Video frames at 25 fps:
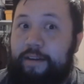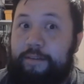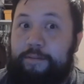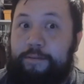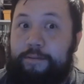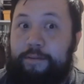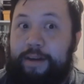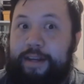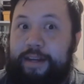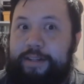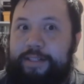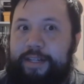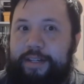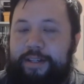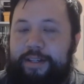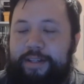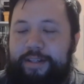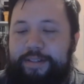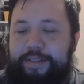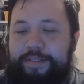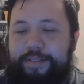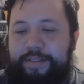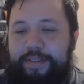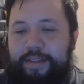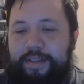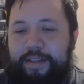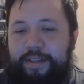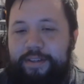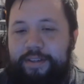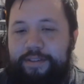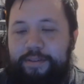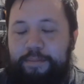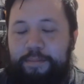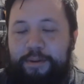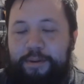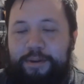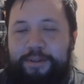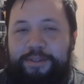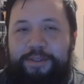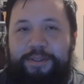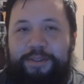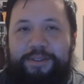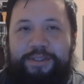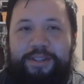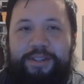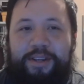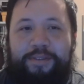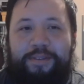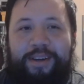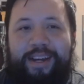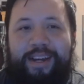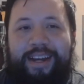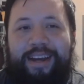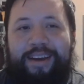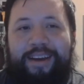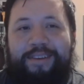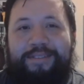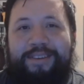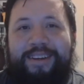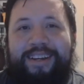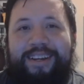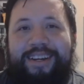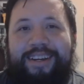franticness, some personal stuff I have.